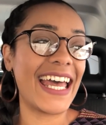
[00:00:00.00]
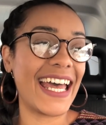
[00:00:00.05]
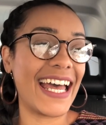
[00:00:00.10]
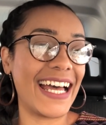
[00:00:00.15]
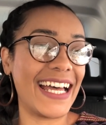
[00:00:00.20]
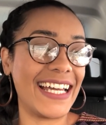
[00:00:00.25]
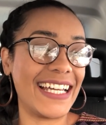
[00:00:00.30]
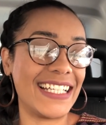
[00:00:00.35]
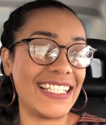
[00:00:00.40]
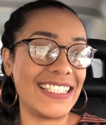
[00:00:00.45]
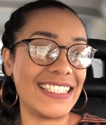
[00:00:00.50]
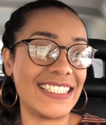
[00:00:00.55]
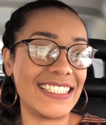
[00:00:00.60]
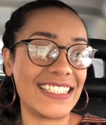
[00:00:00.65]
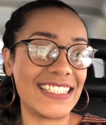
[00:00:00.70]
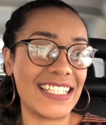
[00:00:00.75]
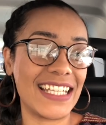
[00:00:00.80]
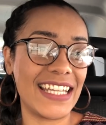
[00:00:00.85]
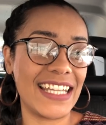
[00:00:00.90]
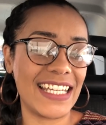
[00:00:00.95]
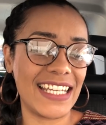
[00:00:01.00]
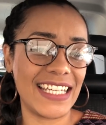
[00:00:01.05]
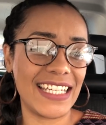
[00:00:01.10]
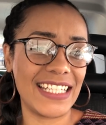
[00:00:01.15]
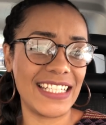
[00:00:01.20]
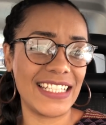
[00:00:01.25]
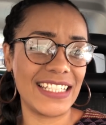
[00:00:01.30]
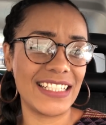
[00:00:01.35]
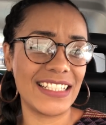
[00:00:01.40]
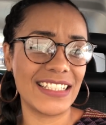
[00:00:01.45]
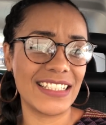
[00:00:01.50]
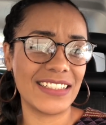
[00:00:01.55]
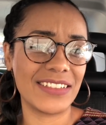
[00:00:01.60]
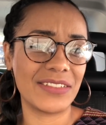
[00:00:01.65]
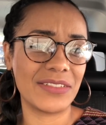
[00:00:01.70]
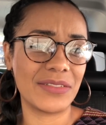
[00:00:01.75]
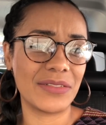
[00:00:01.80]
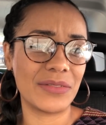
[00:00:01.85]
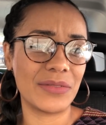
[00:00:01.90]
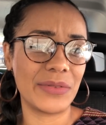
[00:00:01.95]
And then
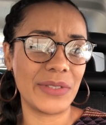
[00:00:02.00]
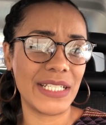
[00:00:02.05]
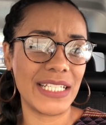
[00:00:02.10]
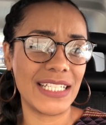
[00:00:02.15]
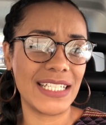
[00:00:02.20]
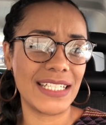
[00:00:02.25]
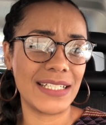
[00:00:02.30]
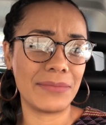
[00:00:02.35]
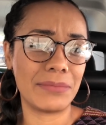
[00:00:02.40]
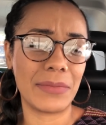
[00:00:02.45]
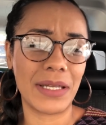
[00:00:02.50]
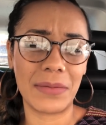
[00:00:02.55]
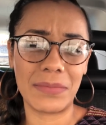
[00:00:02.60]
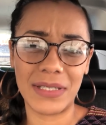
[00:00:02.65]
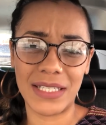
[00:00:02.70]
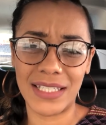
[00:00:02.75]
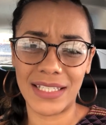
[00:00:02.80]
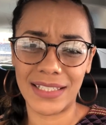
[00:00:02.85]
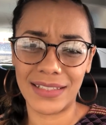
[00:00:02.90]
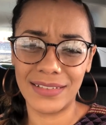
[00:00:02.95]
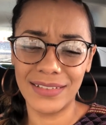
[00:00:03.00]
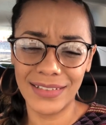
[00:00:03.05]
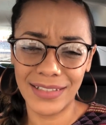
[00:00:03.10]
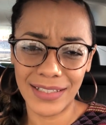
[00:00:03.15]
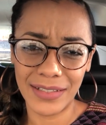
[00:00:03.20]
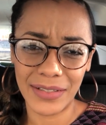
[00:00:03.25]
we can maybe